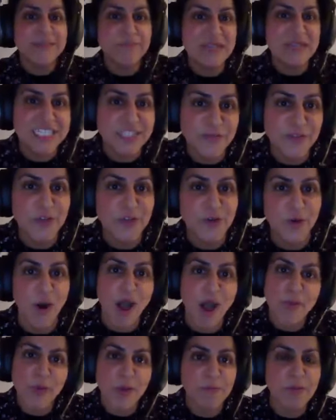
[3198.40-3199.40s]
bit difficult.
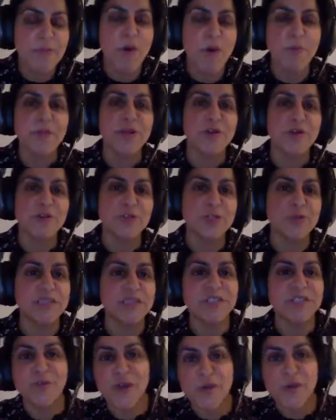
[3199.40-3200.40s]
I won't be popular on
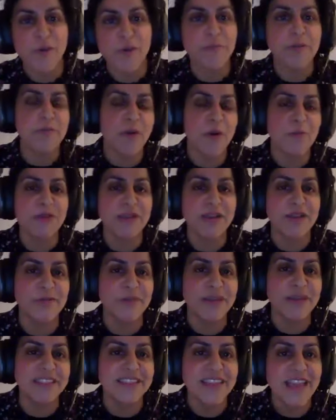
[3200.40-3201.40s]
Twitter. I won't be popular
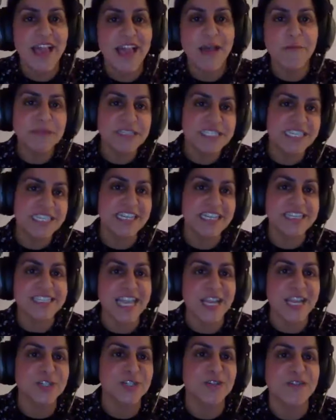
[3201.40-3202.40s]
with a particular
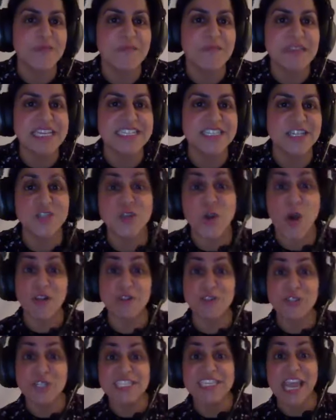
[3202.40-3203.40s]
section of the media. So
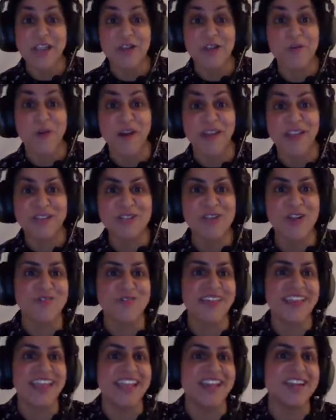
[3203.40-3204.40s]
I'll just stay quiet
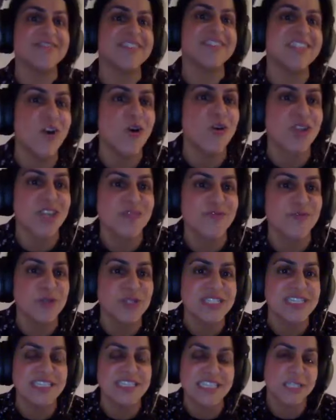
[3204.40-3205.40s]
over here and not give
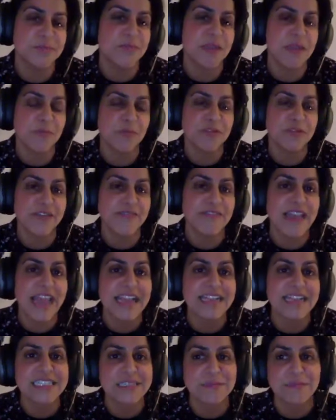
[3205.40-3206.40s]
voice to these people. They've
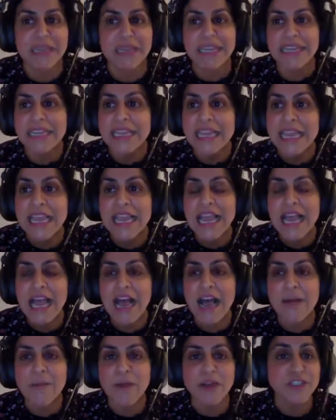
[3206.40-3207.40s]
elected me.
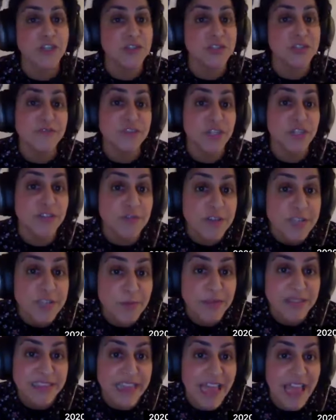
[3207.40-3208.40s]
Um, I don't have to
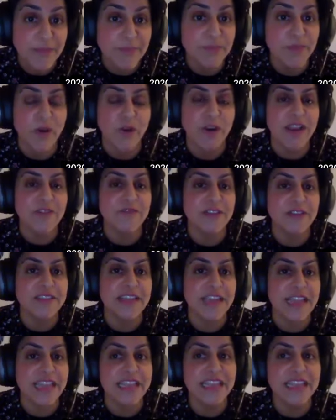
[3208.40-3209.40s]
agree with them on
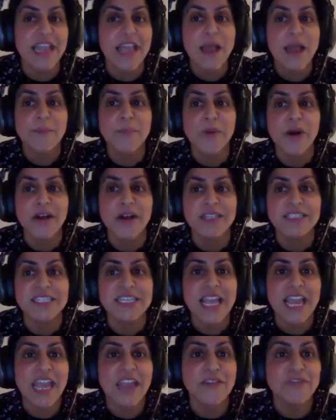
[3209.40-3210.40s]
everything. But
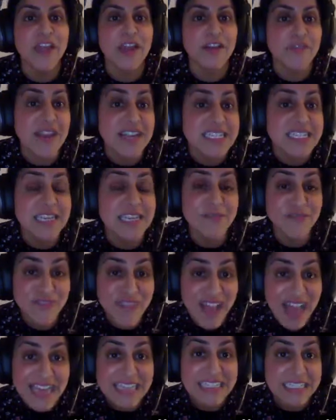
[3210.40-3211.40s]
if they're raising
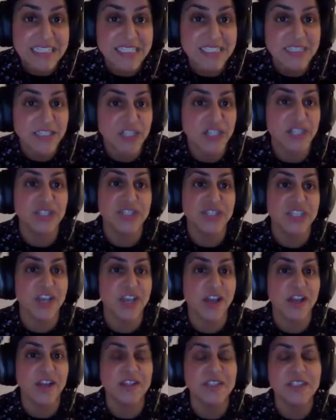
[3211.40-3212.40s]
valid
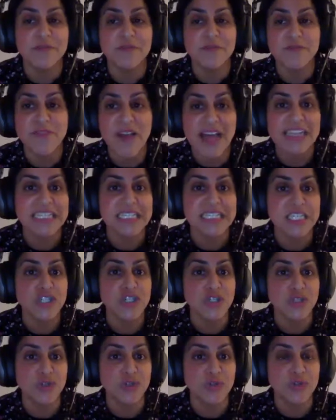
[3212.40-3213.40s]
concerns and valid
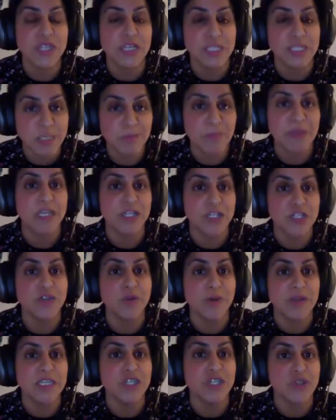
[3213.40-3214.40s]
issues that speak
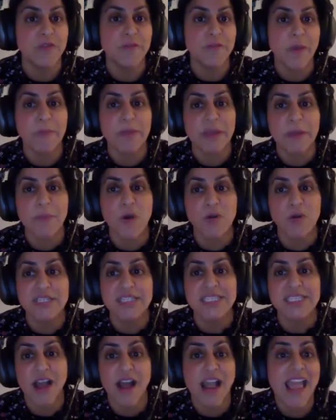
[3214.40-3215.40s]
to an issue of public
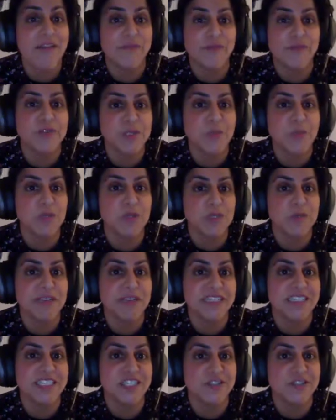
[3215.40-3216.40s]
policy, I have a
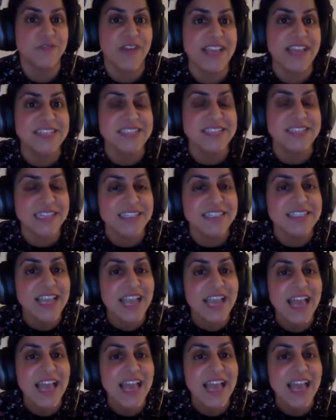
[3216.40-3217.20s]
responsibility to raise it.